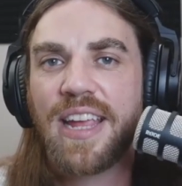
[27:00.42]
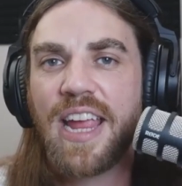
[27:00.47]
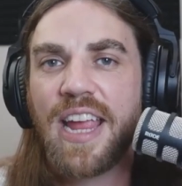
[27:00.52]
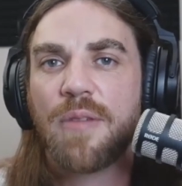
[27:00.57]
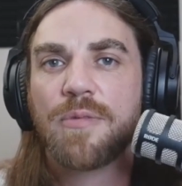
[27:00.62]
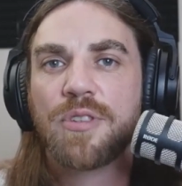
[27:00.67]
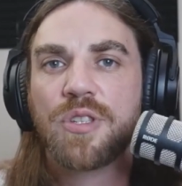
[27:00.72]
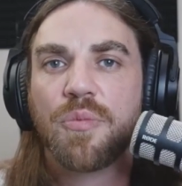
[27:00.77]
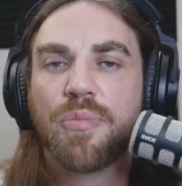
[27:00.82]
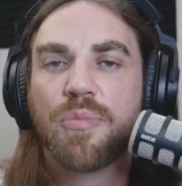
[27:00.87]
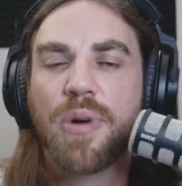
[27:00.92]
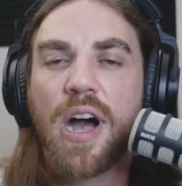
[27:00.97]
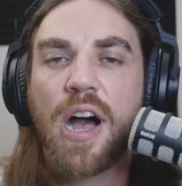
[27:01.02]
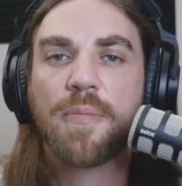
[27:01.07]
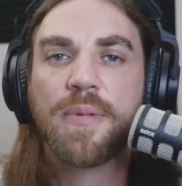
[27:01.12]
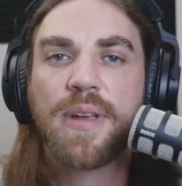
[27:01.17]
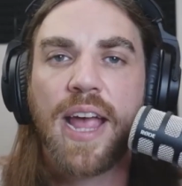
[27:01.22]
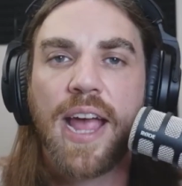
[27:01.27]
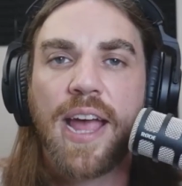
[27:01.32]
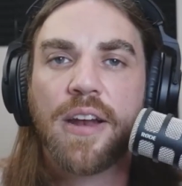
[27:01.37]
game as a
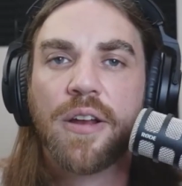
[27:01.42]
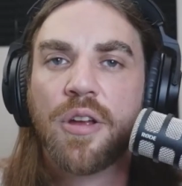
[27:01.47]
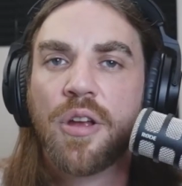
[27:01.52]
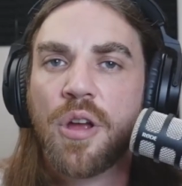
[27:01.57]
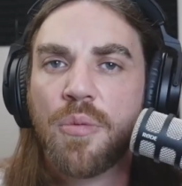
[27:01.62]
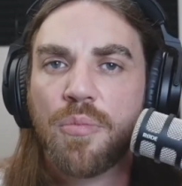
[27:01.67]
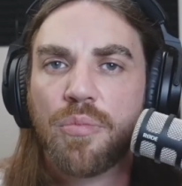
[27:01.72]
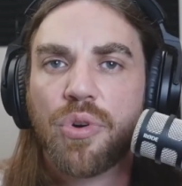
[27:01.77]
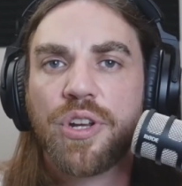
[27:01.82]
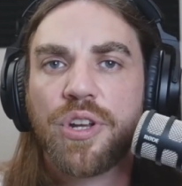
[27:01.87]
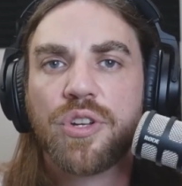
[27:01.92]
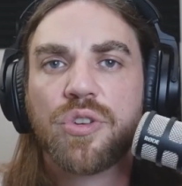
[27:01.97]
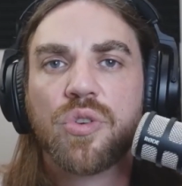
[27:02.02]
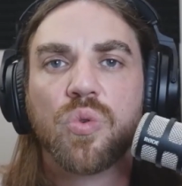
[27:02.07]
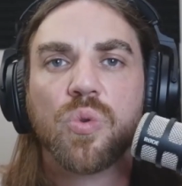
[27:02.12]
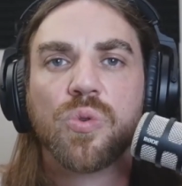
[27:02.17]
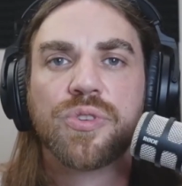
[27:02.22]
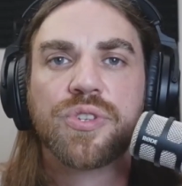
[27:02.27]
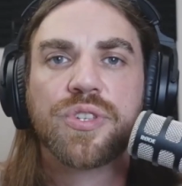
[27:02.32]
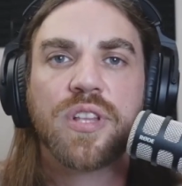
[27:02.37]
Bobcat. Pretty
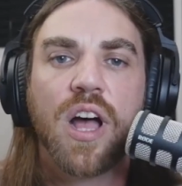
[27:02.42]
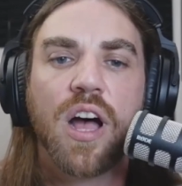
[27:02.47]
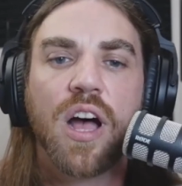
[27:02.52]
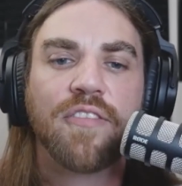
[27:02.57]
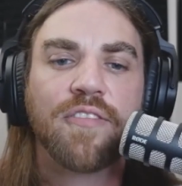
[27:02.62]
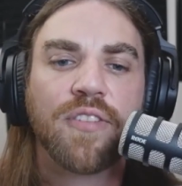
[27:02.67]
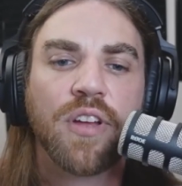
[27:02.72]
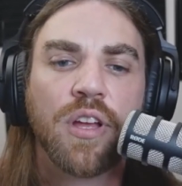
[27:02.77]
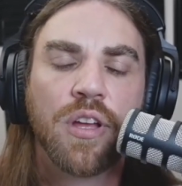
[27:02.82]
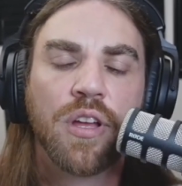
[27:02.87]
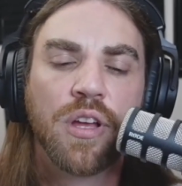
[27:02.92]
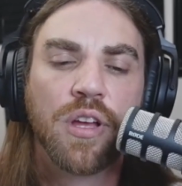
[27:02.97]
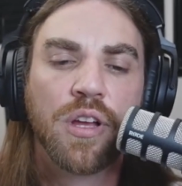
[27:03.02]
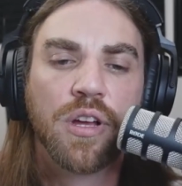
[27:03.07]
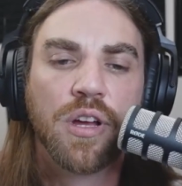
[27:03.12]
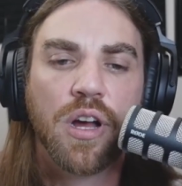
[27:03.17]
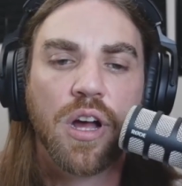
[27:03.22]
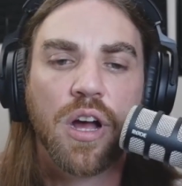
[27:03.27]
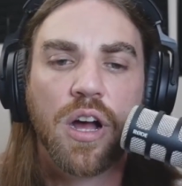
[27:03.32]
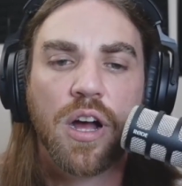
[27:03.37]
cool stuff.
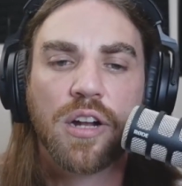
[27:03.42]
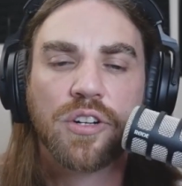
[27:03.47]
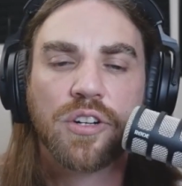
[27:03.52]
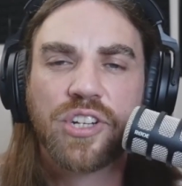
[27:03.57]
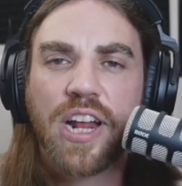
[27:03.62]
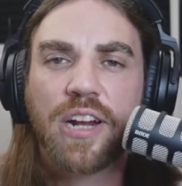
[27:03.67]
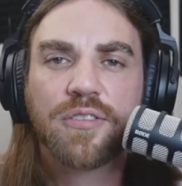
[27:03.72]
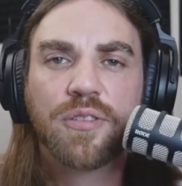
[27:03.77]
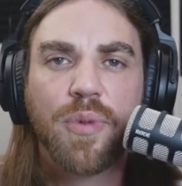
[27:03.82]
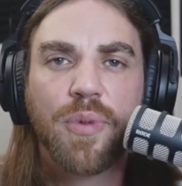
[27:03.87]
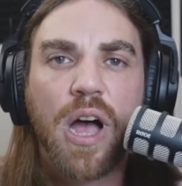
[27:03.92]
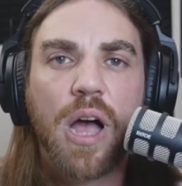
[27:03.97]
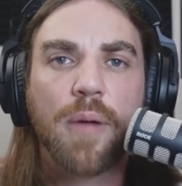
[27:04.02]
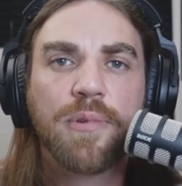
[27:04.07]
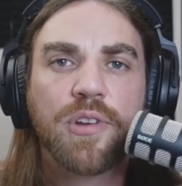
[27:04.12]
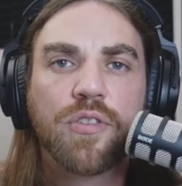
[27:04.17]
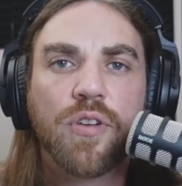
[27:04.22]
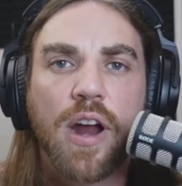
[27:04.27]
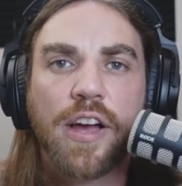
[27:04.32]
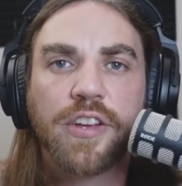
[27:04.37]
And shout out to
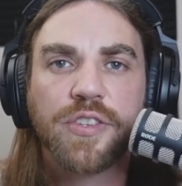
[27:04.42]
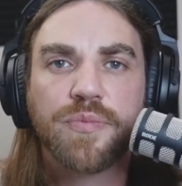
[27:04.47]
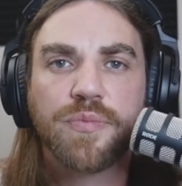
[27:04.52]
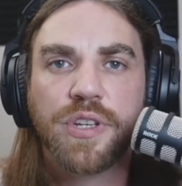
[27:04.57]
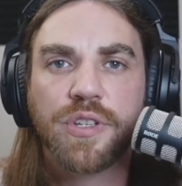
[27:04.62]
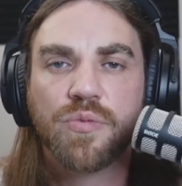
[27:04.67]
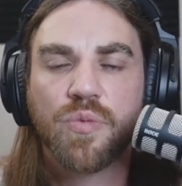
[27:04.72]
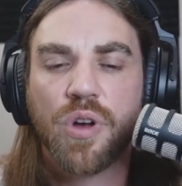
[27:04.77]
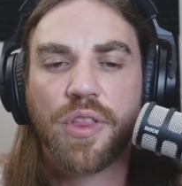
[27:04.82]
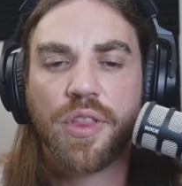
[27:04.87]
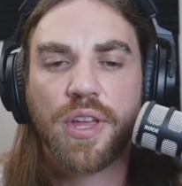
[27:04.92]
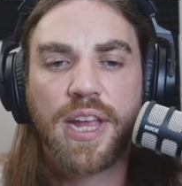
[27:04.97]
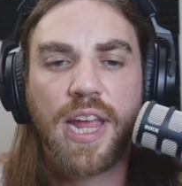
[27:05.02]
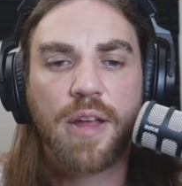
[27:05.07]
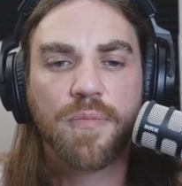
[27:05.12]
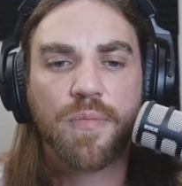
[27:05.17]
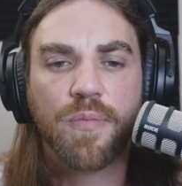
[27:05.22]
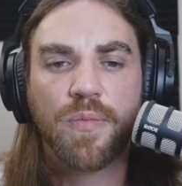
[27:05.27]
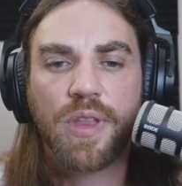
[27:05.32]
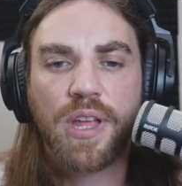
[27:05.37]
Bobby Crosby as well. They
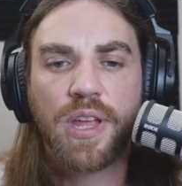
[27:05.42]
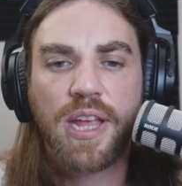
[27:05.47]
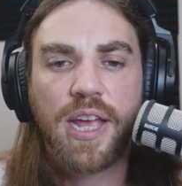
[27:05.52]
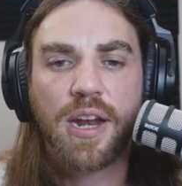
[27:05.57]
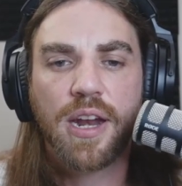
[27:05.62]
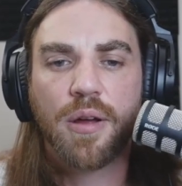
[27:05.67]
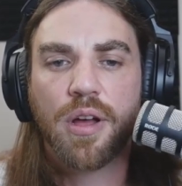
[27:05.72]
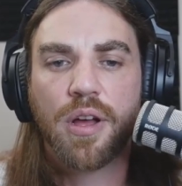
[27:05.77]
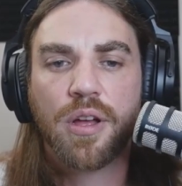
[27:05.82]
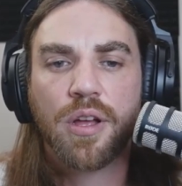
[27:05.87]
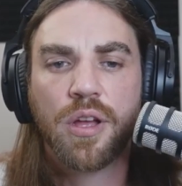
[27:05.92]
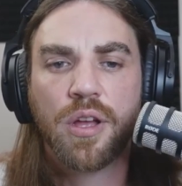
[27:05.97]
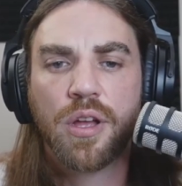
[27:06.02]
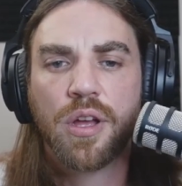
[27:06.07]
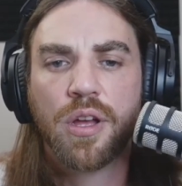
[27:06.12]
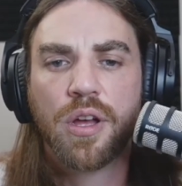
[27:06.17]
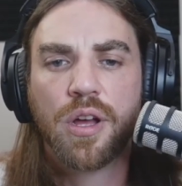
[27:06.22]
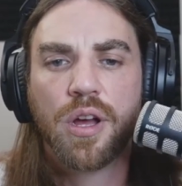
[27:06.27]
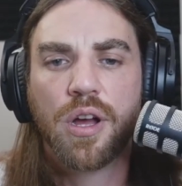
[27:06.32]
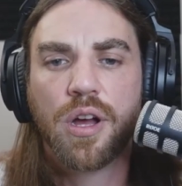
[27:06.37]
gave him, he had a,
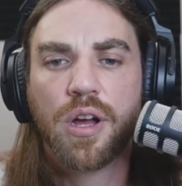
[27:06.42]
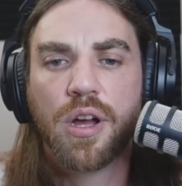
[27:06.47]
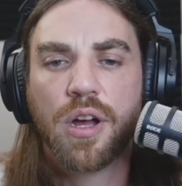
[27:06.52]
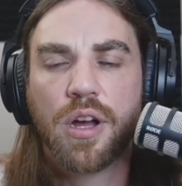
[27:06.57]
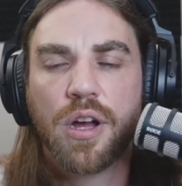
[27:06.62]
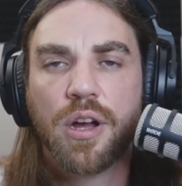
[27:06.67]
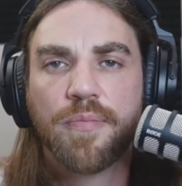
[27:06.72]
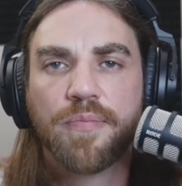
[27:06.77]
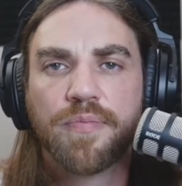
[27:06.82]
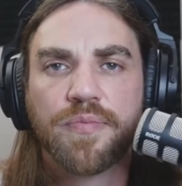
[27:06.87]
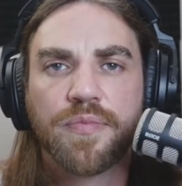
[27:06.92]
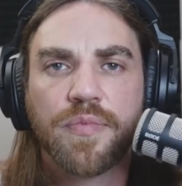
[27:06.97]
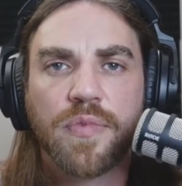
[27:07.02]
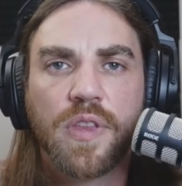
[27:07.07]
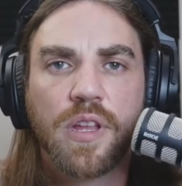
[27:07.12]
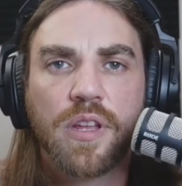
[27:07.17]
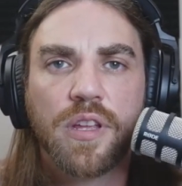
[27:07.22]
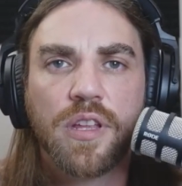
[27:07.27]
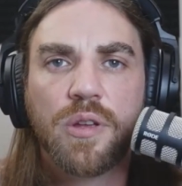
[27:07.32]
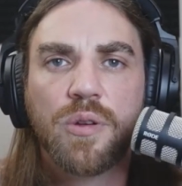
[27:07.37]
uh,
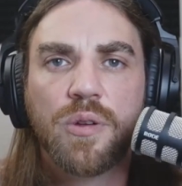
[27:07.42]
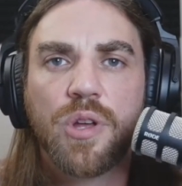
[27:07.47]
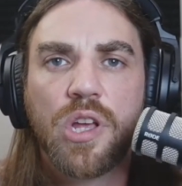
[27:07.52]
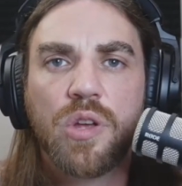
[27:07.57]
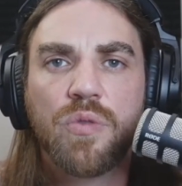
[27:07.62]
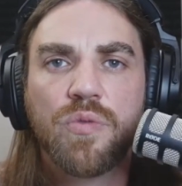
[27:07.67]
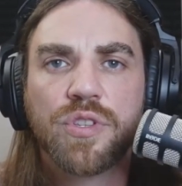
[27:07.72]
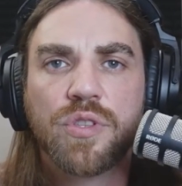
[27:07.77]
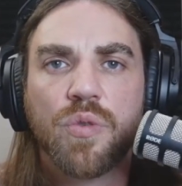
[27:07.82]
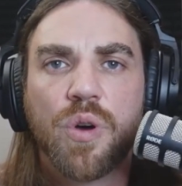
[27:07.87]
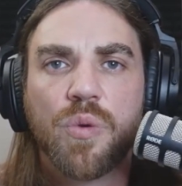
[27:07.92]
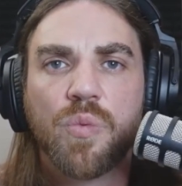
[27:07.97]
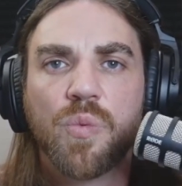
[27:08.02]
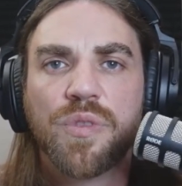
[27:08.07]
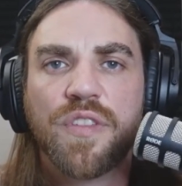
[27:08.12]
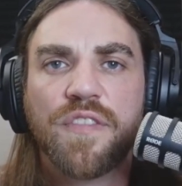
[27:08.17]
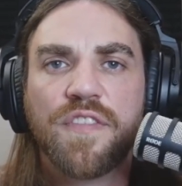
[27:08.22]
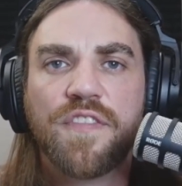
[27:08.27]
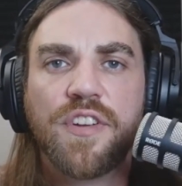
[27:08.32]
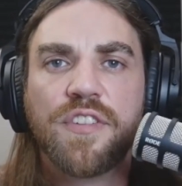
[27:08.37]
he was the one
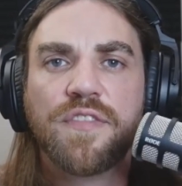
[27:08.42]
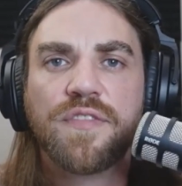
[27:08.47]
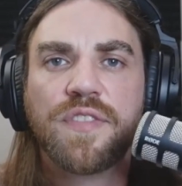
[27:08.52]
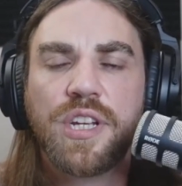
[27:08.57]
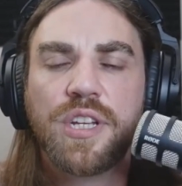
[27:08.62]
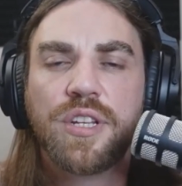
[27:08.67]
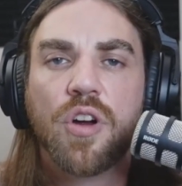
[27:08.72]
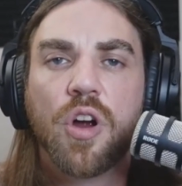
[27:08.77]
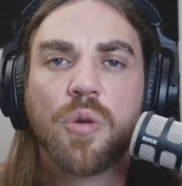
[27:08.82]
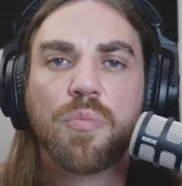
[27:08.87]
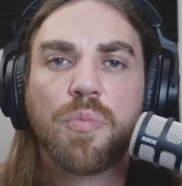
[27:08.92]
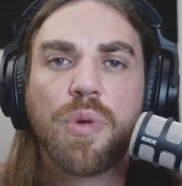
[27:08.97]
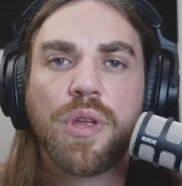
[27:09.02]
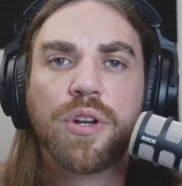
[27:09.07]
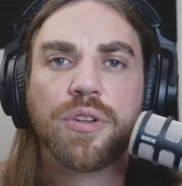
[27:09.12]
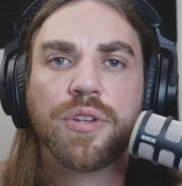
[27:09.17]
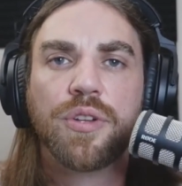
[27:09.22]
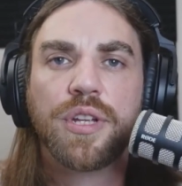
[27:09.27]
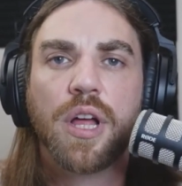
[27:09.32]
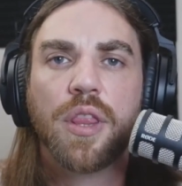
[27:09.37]
with the 15-yard
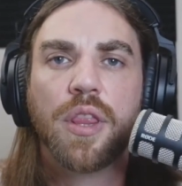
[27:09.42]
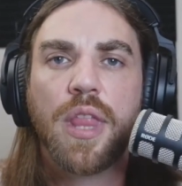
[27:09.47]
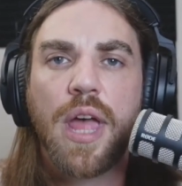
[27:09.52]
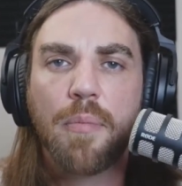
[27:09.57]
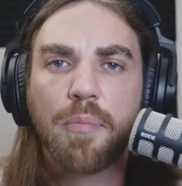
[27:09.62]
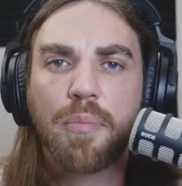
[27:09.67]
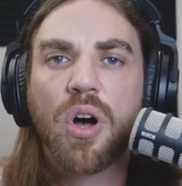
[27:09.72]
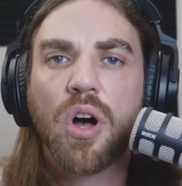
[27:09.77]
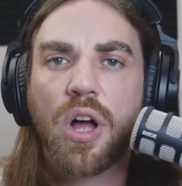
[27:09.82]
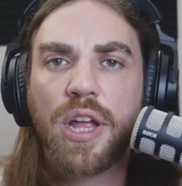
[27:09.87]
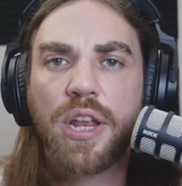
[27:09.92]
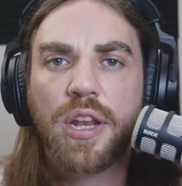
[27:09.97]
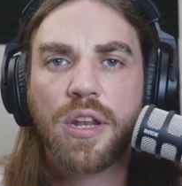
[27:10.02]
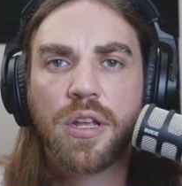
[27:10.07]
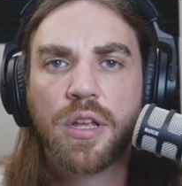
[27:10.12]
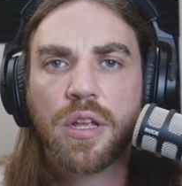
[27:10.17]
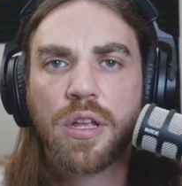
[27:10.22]
penalty on that punt